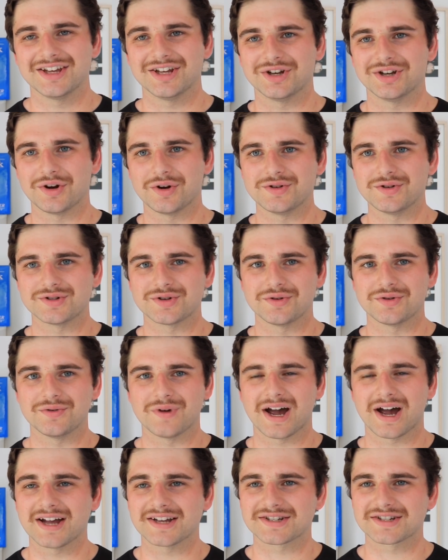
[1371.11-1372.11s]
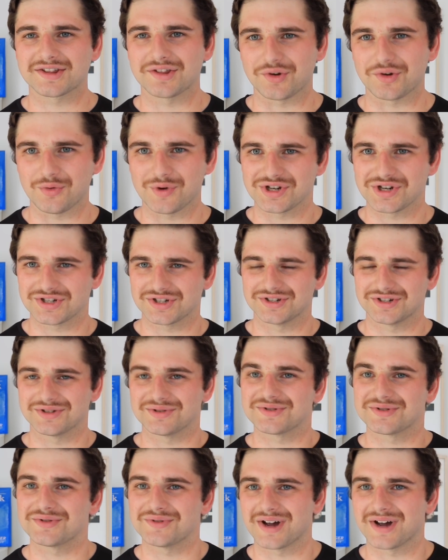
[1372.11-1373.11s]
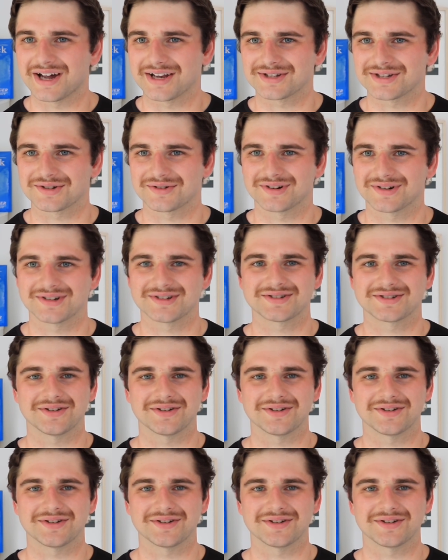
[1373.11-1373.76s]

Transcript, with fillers: you know, to ask the question is to answer it.